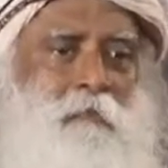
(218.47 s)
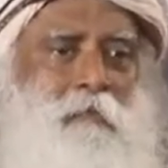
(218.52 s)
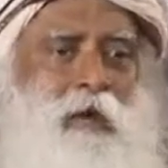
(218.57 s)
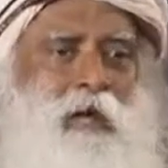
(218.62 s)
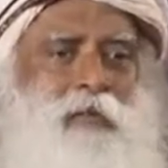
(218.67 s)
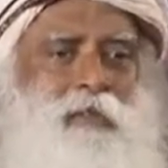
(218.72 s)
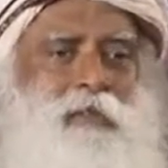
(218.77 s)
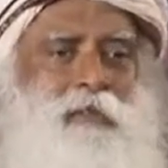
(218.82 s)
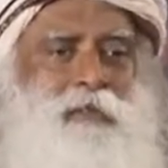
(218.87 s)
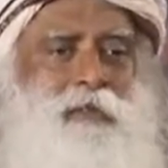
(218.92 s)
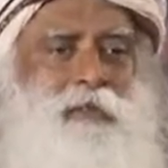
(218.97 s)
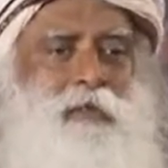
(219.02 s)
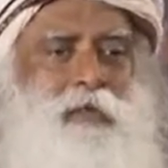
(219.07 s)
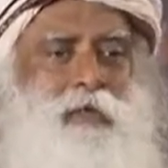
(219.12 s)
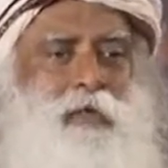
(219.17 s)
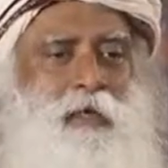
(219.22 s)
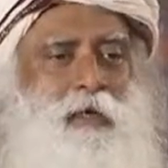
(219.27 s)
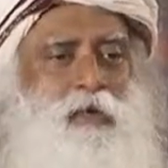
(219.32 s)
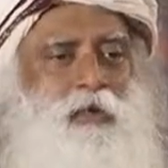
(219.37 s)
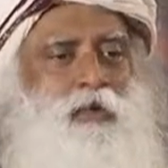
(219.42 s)
But
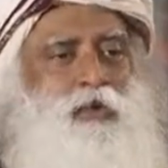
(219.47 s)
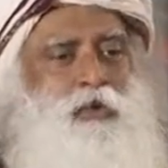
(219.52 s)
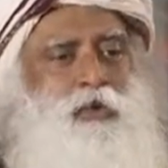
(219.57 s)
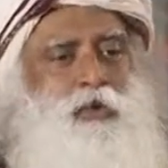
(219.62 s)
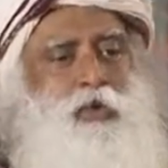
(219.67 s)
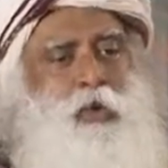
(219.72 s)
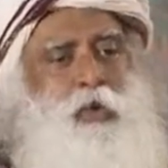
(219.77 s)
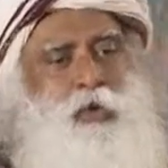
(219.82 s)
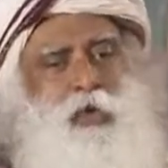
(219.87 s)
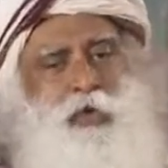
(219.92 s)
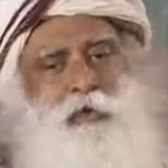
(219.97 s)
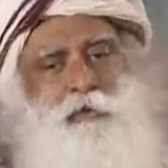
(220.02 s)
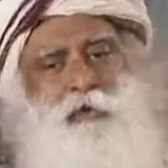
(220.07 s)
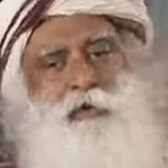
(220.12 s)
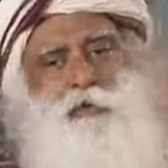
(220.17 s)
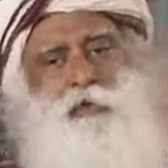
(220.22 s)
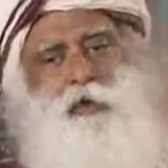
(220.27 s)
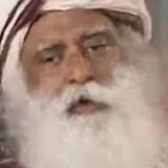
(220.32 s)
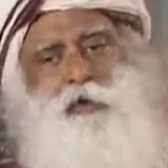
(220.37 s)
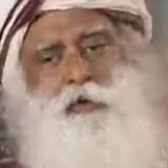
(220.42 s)
you don't even
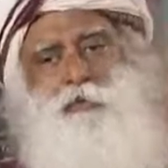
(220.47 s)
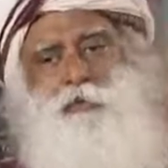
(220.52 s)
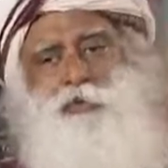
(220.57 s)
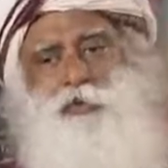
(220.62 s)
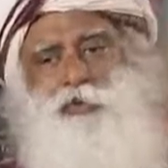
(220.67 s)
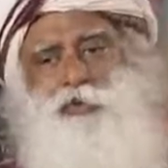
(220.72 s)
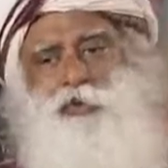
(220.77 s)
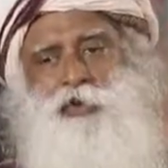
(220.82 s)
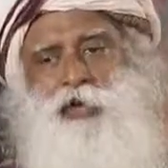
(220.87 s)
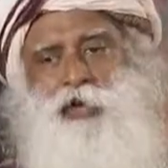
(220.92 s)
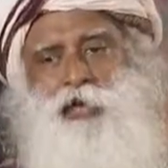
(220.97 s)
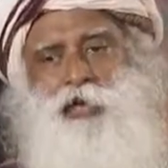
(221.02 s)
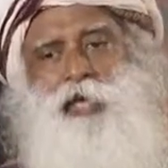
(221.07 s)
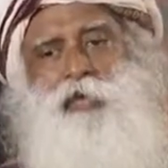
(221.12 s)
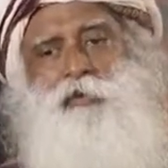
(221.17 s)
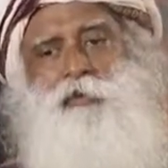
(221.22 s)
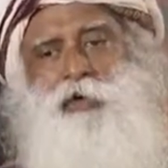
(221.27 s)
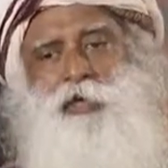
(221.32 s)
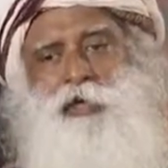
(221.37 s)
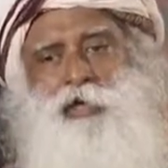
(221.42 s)
want to put your
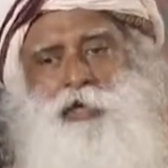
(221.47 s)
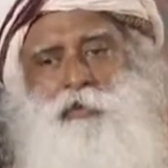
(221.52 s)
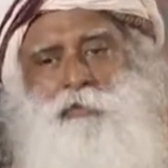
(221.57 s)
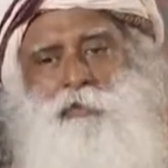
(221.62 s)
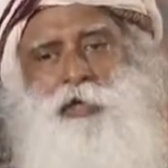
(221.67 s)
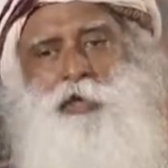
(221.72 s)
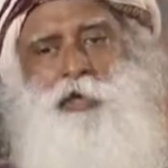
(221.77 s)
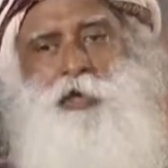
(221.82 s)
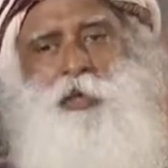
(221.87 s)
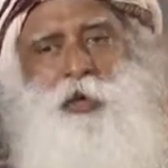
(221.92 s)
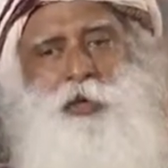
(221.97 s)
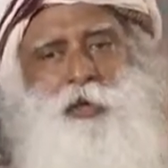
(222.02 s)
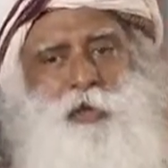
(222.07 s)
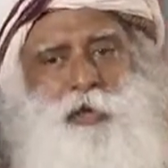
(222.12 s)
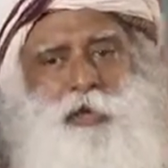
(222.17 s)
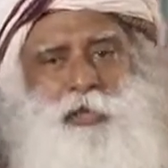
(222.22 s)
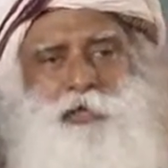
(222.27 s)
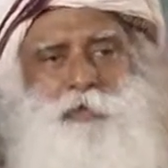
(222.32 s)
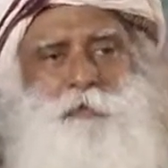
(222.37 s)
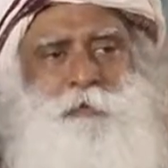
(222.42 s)
name on it, but you want to
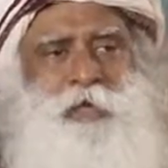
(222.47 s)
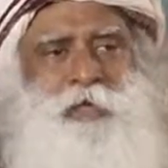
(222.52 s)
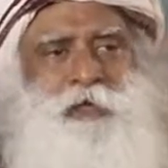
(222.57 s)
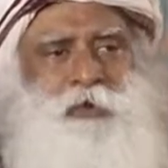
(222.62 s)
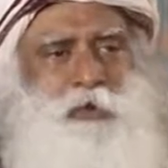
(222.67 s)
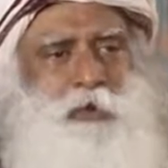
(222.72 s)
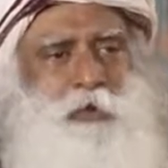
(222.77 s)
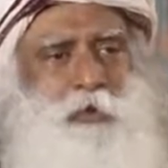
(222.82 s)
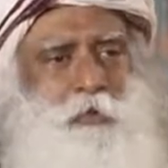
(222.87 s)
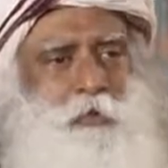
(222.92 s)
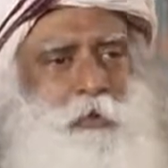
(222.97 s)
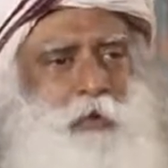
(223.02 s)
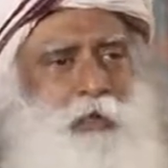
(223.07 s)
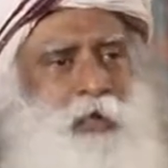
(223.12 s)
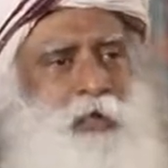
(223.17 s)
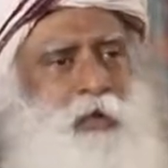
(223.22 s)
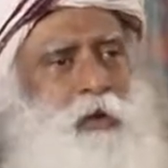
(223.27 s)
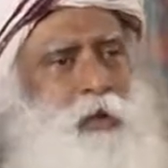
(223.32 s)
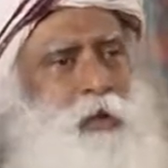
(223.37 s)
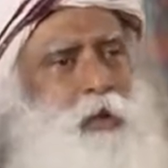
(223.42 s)
express your
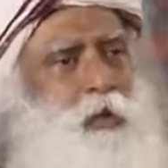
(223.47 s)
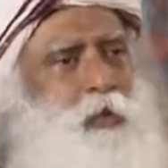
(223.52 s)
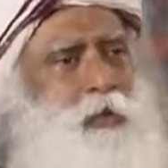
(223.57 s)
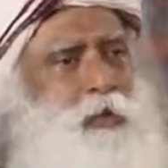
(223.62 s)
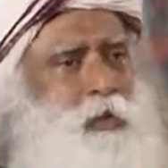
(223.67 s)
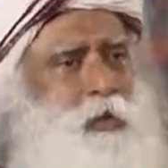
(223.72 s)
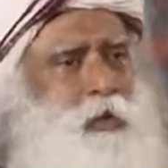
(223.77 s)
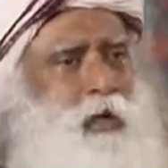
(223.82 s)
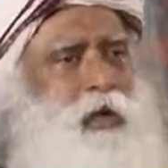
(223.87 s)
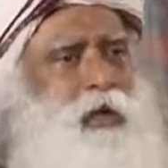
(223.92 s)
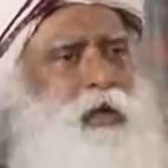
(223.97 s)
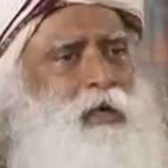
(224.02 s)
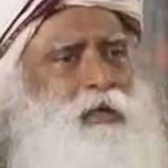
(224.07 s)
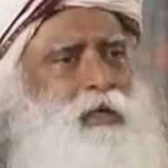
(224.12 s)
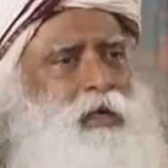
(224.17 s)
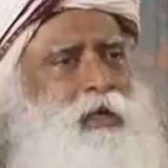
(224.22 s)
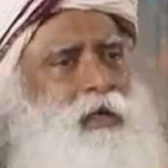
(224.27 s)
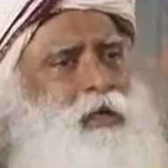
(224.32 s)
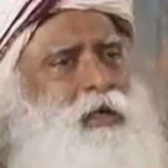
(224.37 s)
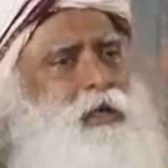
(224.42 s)
opinion all over the world.
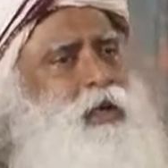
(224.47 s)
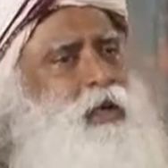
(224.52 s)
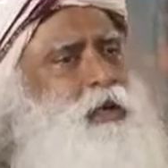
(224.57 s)
No,